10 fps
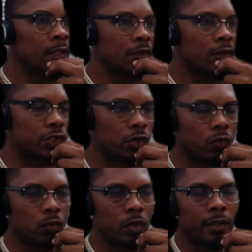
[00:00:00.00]

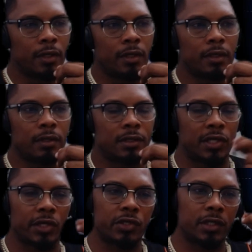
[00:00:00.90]
So
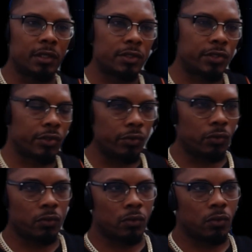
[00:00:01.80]
touching
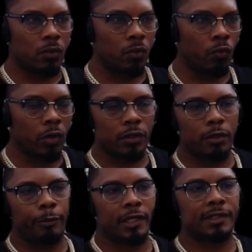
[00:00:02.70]
into what are
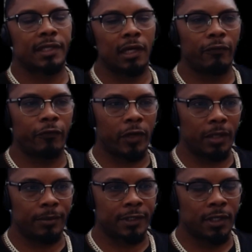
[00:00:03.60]
the best time
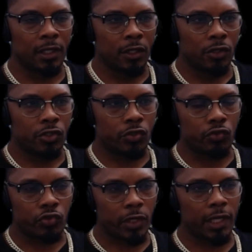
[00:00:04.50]
frames to
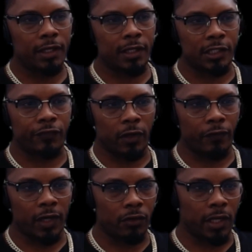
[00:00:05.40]
trade these fair
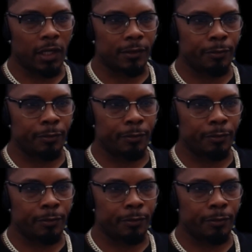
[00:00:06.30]
value gaps.